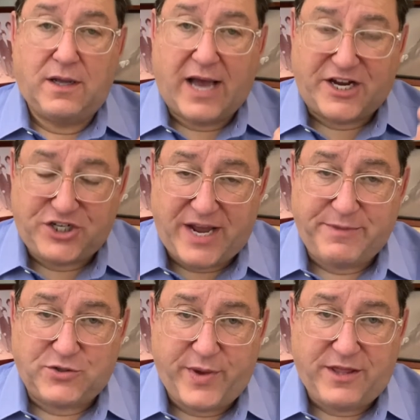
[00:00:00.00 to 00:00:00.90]
Hashem
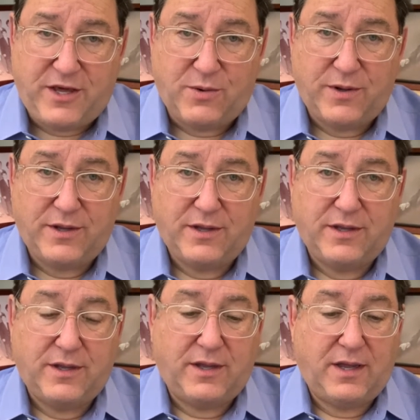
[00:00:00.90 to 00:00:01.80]
is with you.
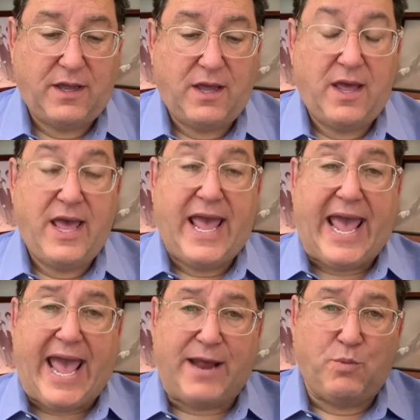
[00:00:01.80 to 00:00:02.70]

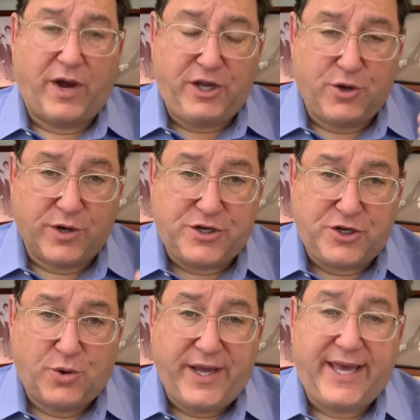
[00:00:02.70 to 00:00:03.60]
And what you are
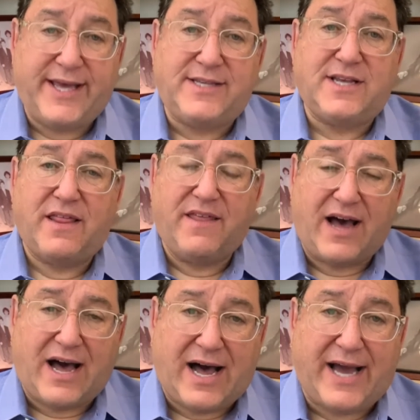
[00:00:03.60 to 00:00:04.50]
doing is
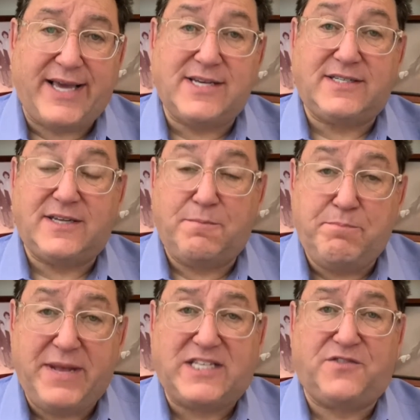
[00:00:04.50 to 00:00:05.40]
the highest
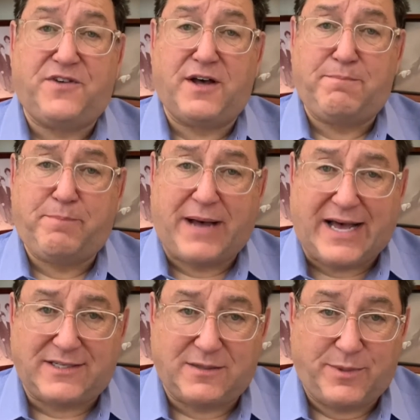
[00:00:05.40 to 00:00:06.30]
mitzvah
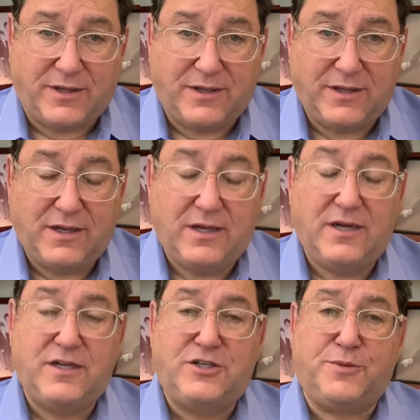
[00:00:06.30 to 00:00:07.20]
possible
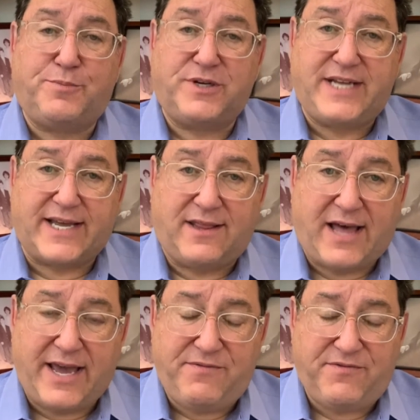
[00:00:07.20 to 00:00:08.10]
to protect
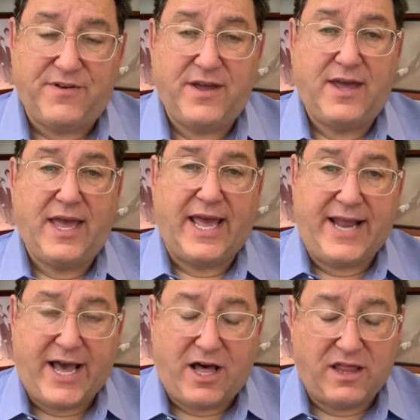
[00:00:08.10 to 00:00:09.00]
life and
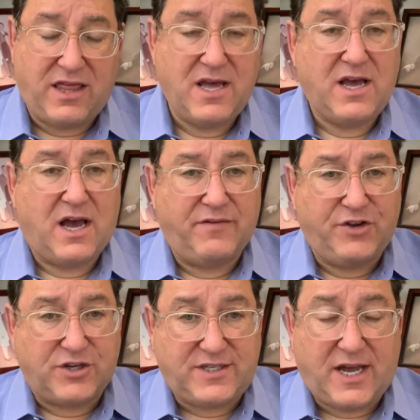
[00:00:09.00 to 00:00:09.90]
health of
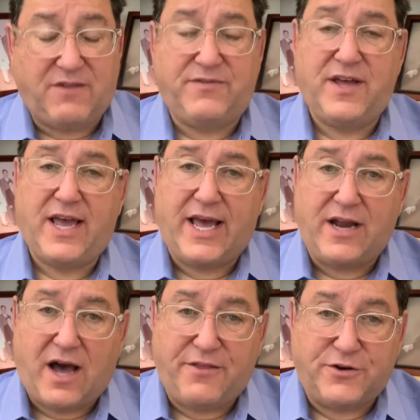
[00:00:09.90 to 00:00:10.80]
yourself
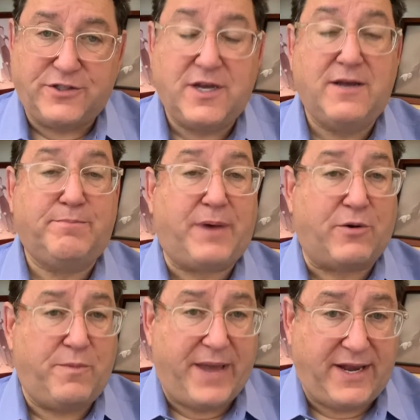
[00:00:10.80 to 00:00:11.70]
and others by
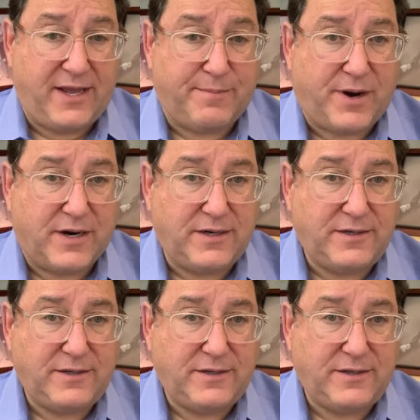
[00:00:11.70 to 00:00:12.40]
remaining apart.